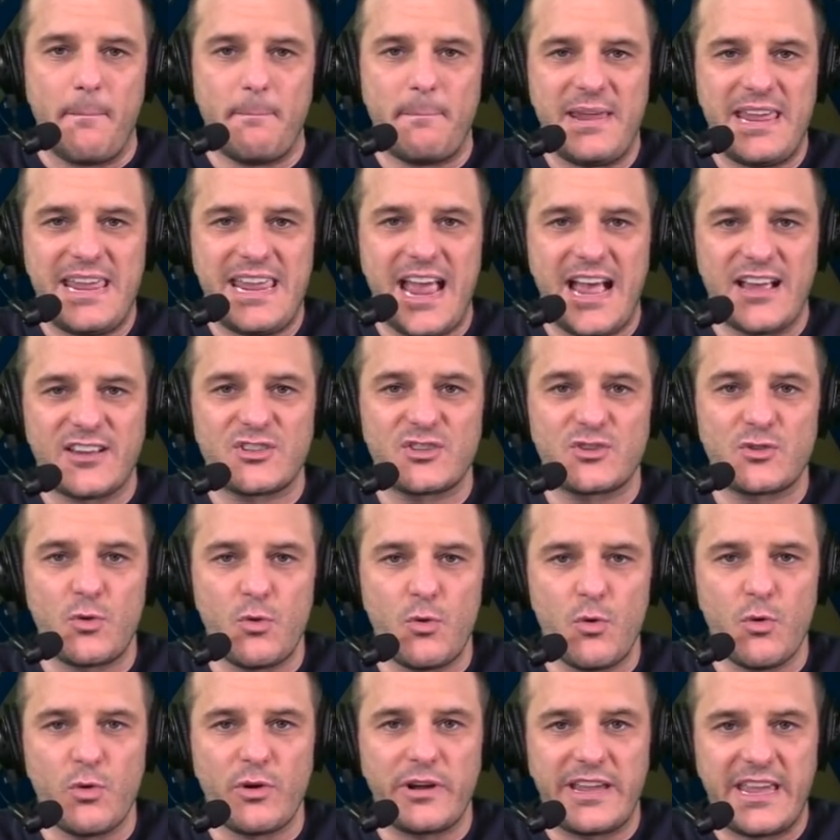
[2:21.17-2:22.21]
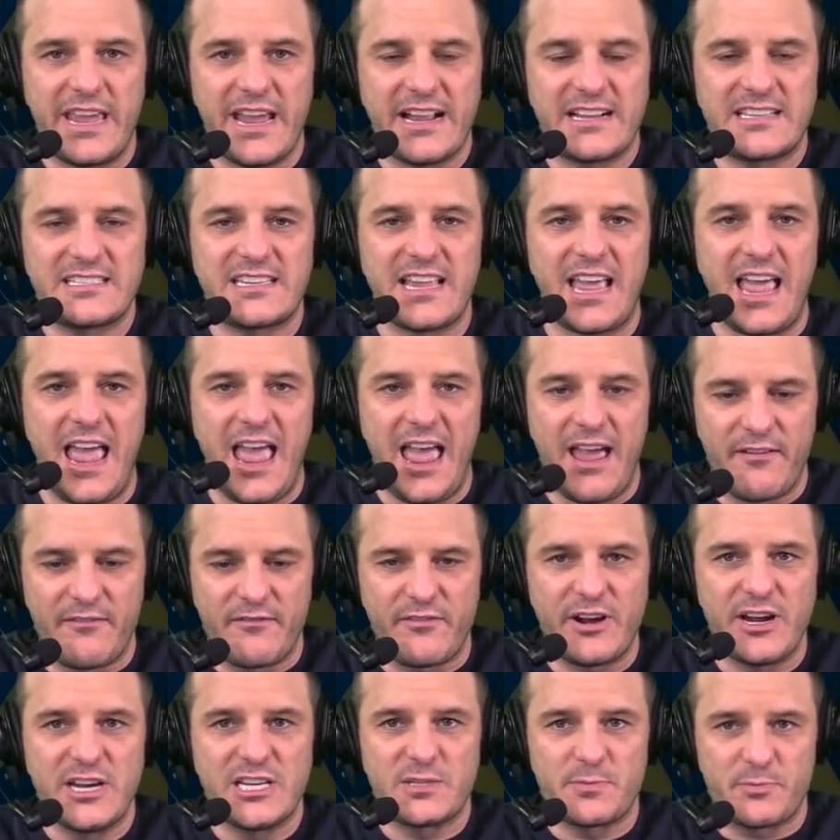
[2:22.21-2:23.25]
FBS school gets
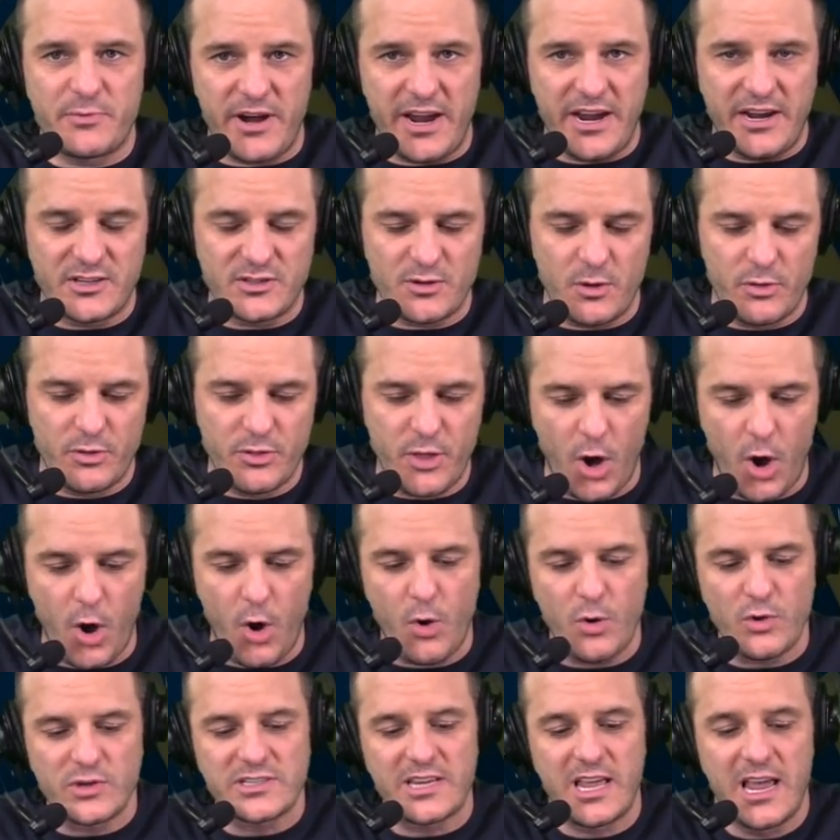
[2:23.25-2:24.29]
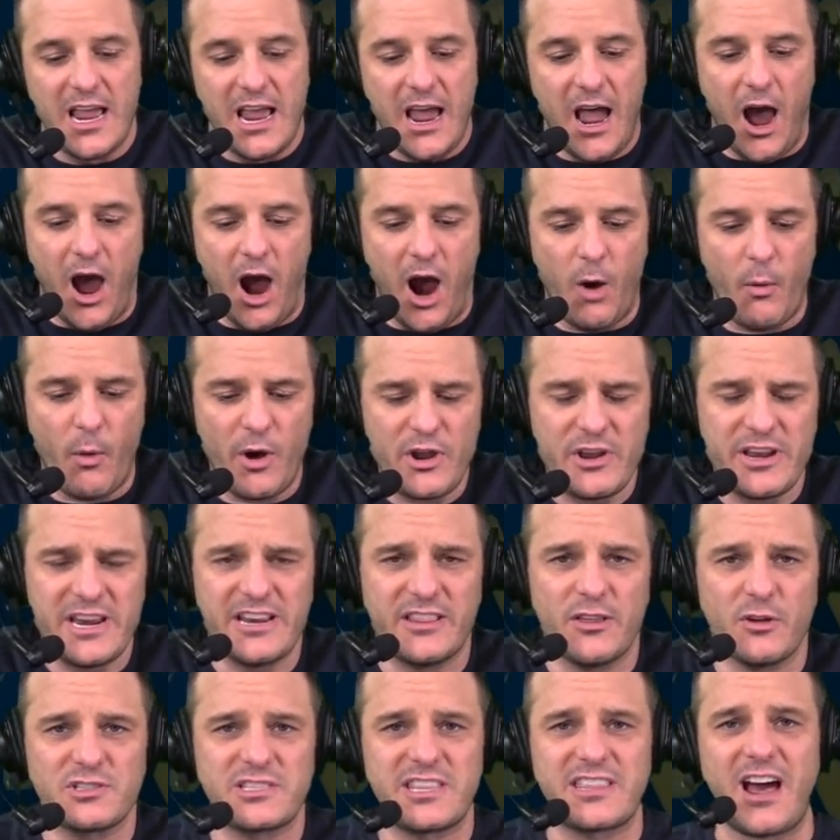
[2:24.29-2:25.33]
every spring. So those are what you need.
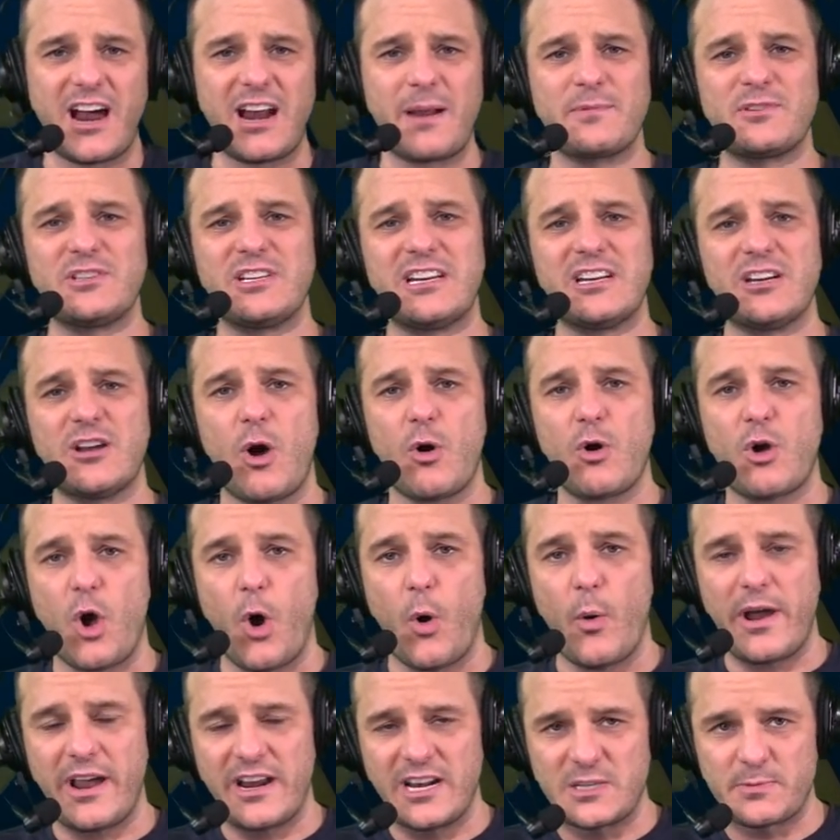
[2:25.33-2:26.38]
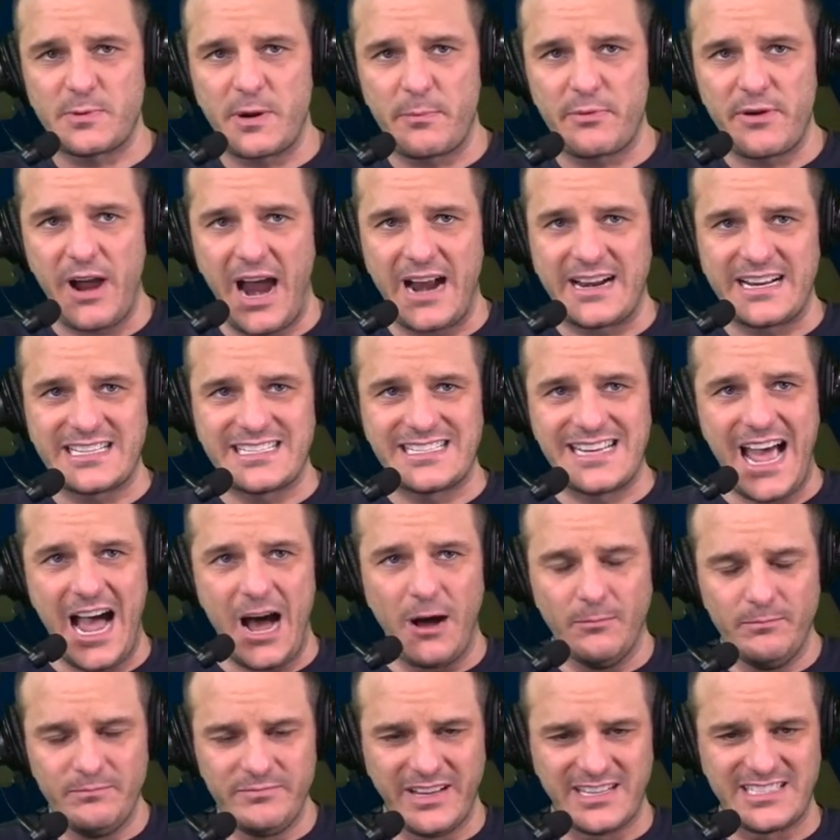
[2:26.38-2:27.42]
Those are the items you need to know going into spring practice.
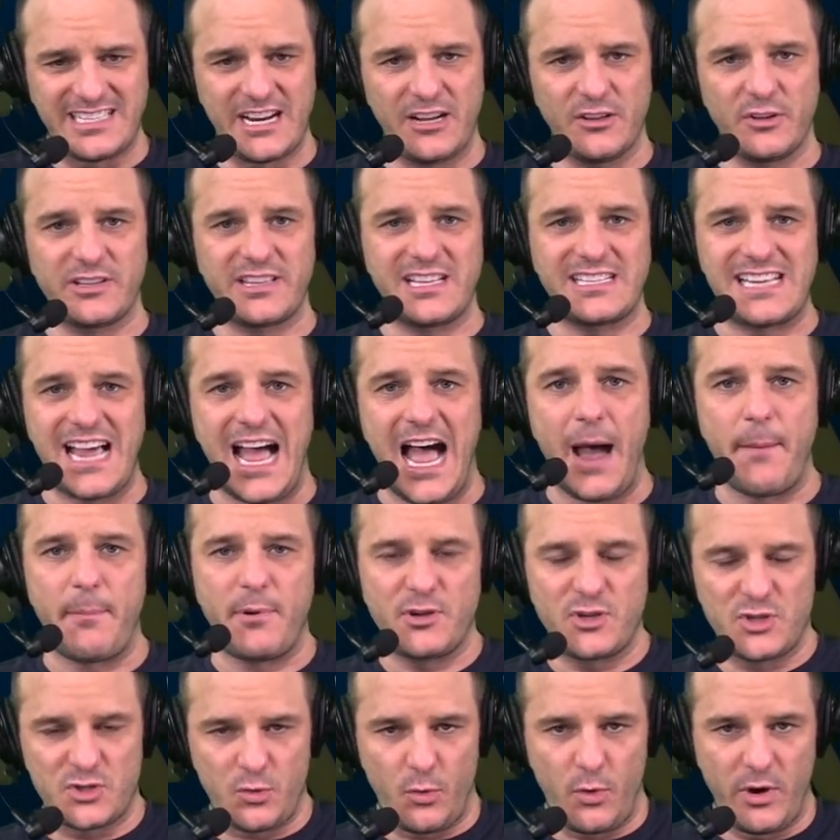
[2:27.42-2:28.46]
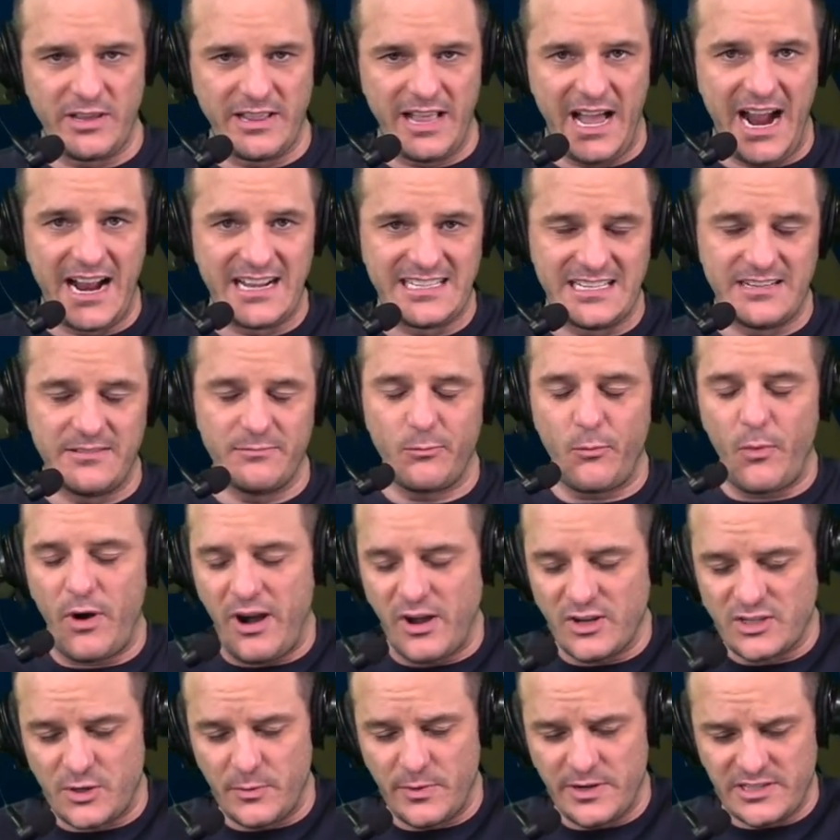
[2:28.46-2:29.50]
Now, let's take a look at the top storylines, and where
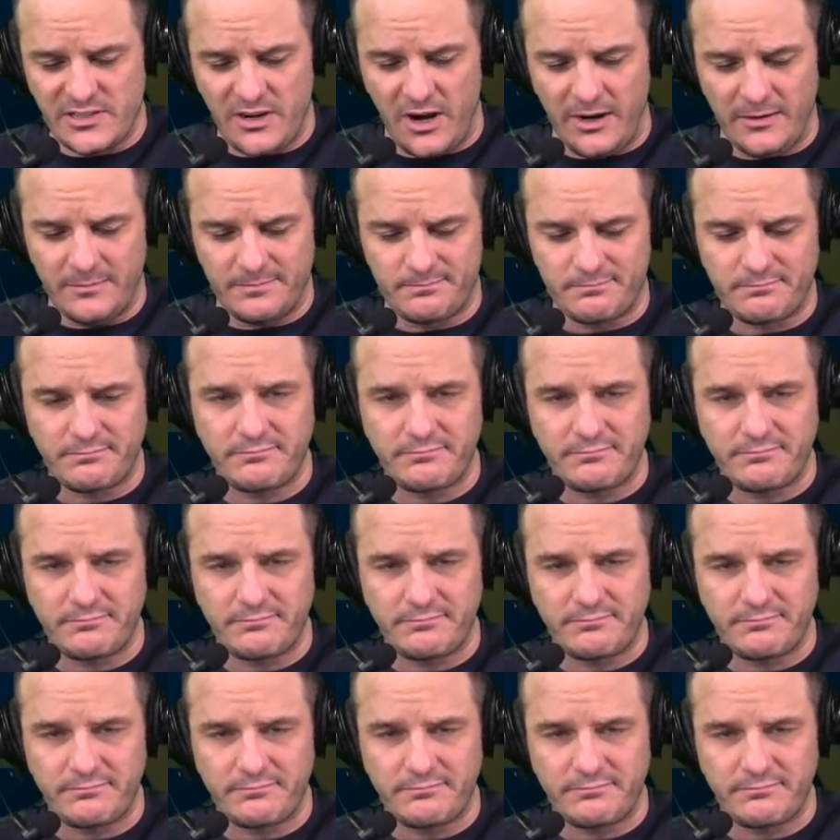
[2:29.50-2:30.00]
else can we start?